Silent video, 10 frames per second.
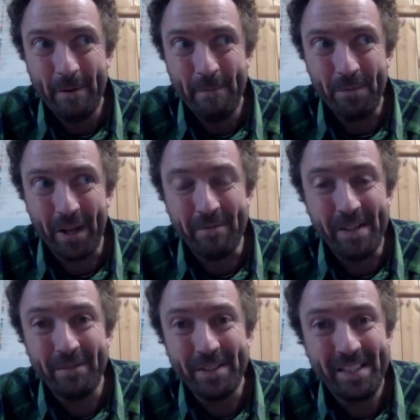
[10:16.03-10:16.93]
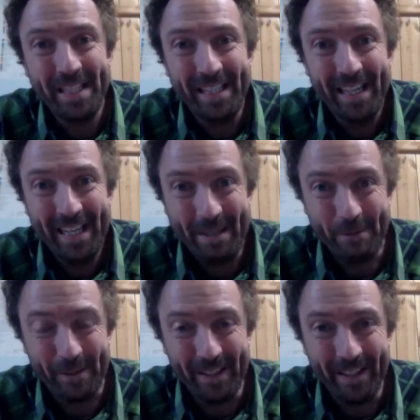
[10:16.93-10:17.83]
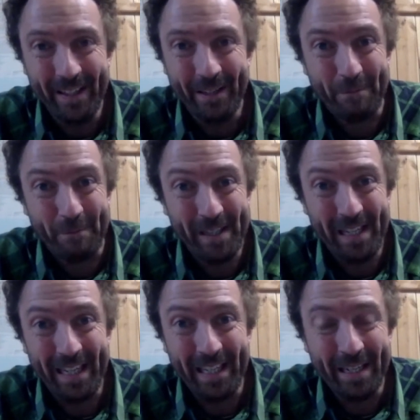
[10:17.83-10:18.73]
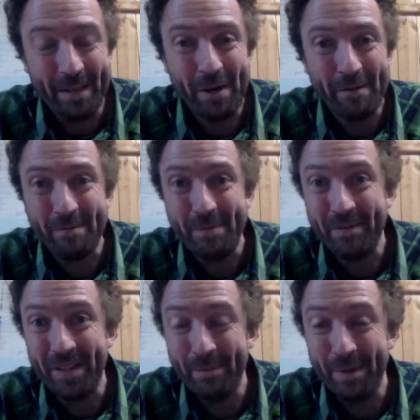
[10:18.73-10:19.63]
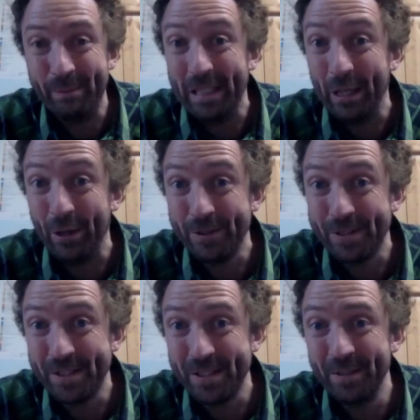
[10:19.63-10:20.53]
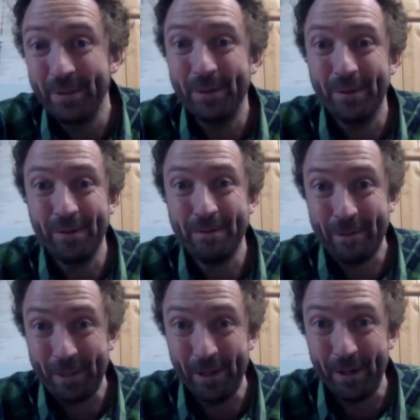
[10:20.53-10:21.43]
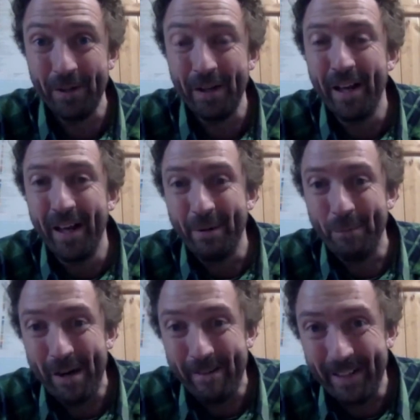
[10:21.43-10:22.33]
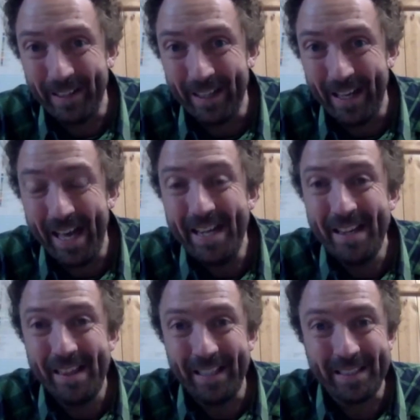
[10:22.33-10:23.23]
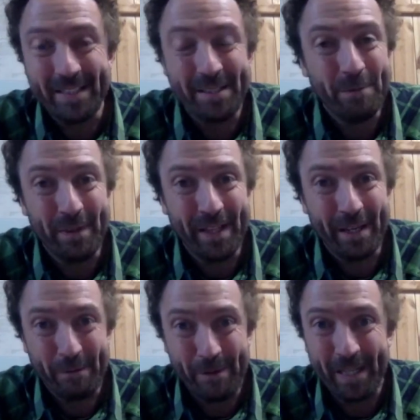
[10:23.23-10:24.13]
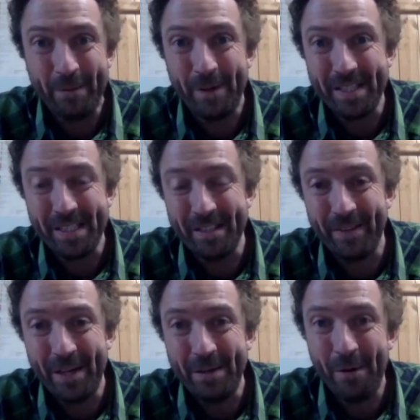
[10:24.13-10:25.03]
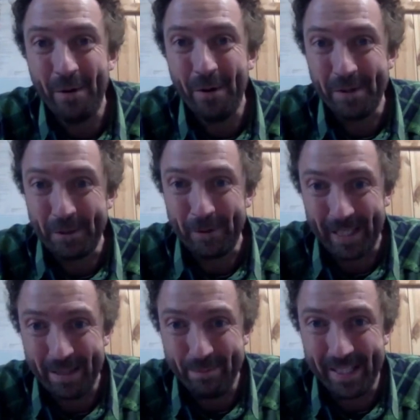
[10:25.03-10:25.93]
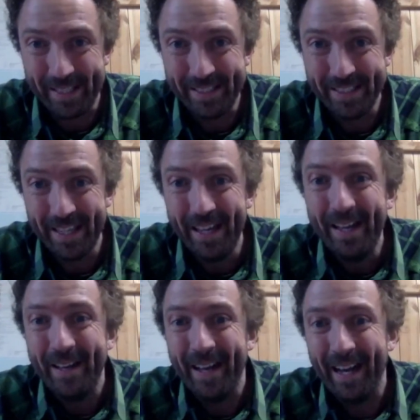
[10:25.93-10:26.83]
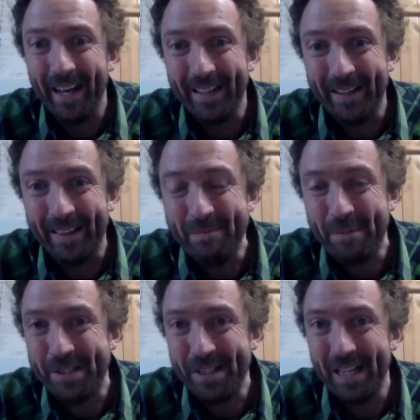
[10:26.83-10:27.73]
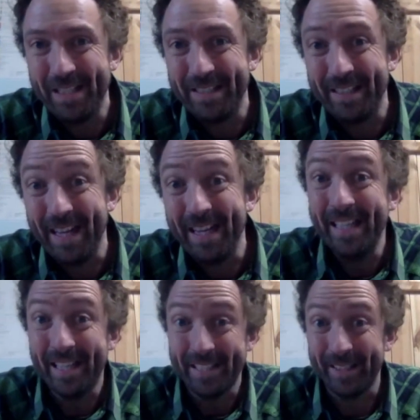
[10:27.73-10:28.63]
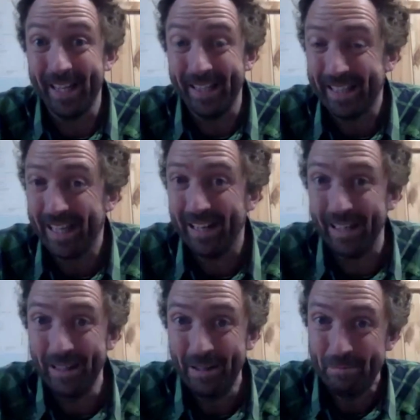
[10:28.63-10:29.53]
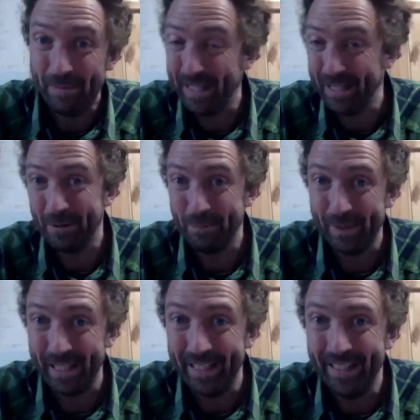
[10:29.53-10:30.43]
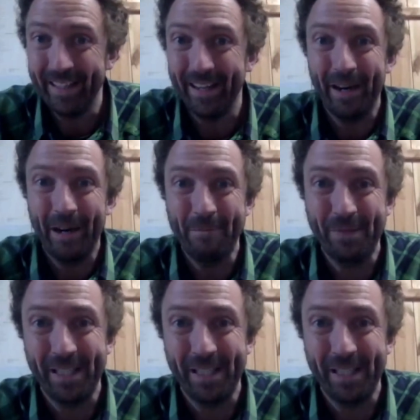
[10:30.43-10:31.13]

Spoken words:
I've never seen anyone really, apart from if they're maybe lost or forgot, wearing anything to do with their cricket whites if they're not on a cricket pitch. And I think my challenge to that, yes, okay, the colour may not be, I'm